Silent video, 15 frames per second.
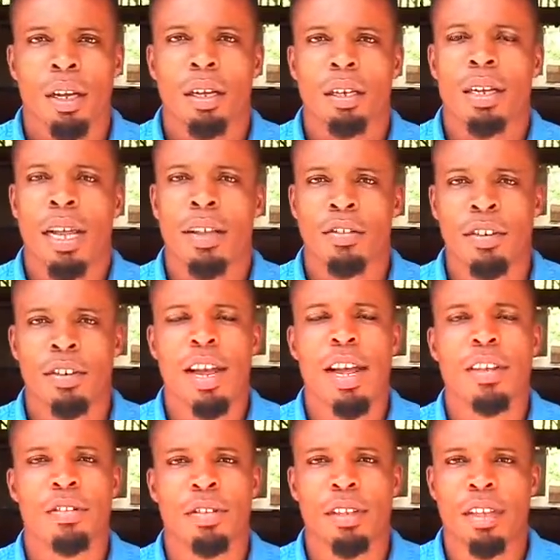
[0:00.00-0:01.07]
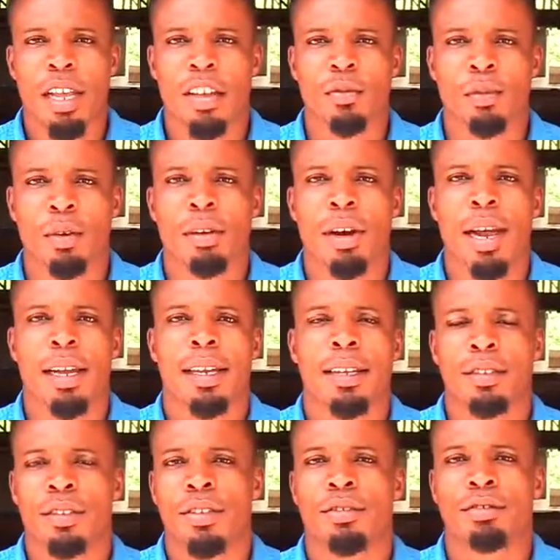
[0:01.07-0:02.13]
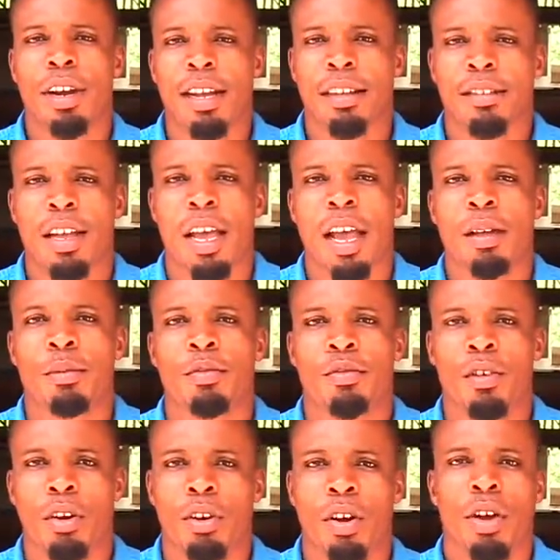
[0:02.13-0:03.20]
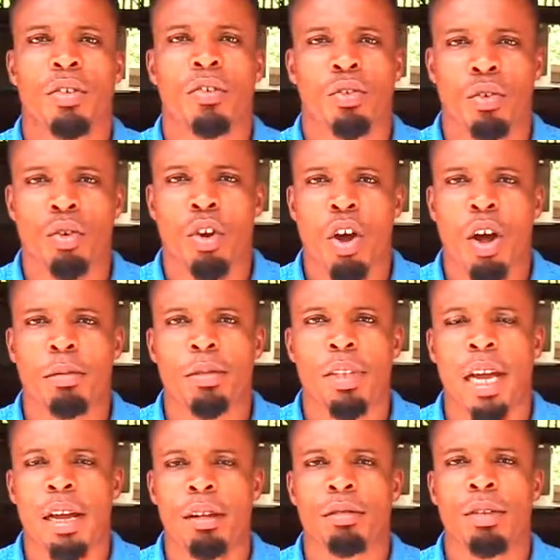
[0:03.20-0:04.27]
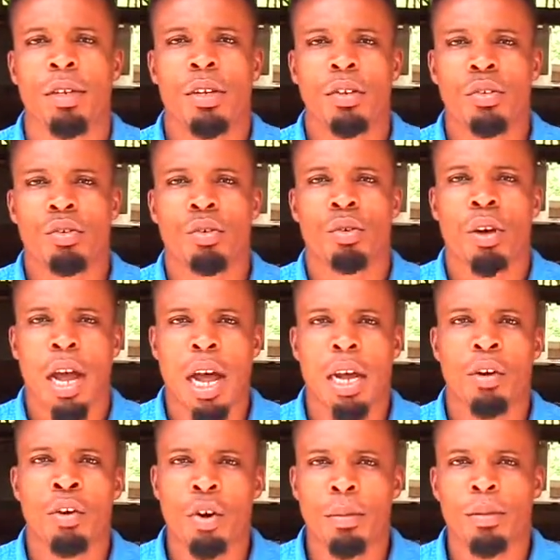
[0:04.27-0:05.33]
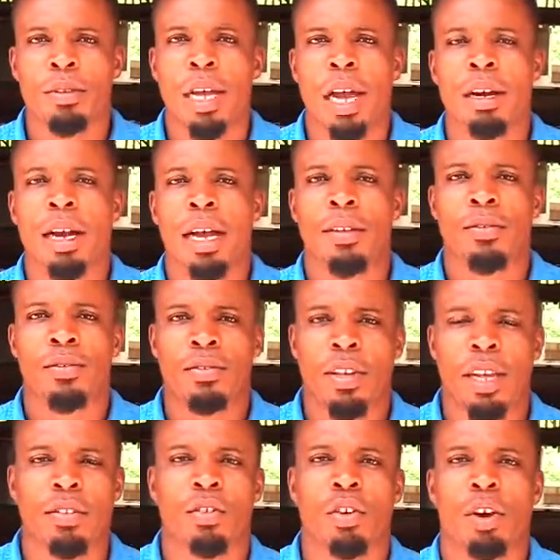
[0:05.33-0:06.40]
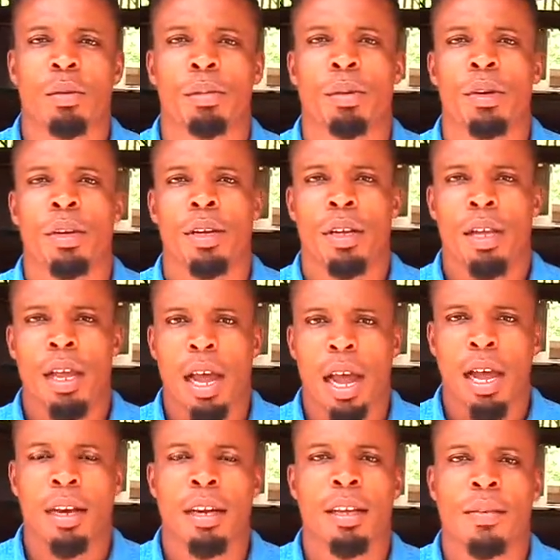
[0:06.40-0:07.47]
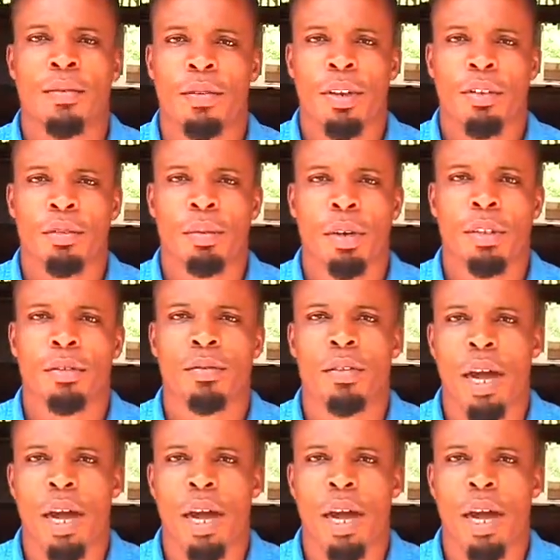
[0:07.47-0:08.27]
Nigerians in diaspora, it is right time for us to come down to our hometown and set up an investment for